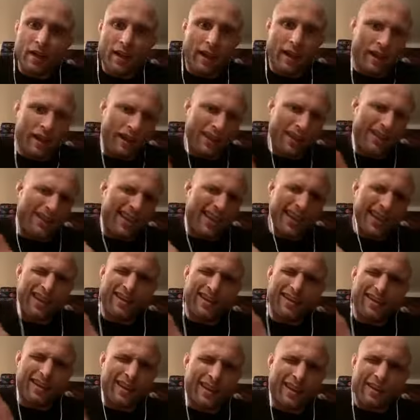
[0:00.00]
And
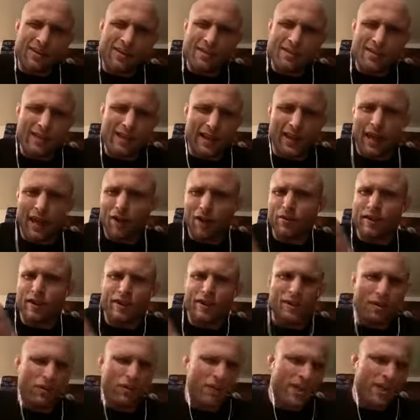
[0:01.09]
anything else, like how they
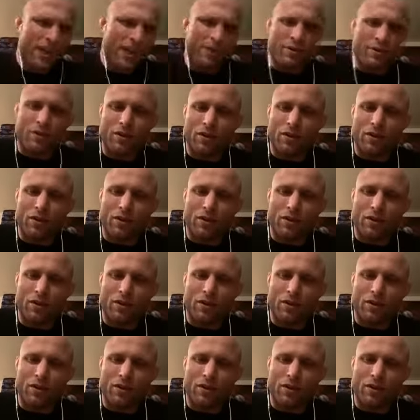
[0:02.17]
throw jabs or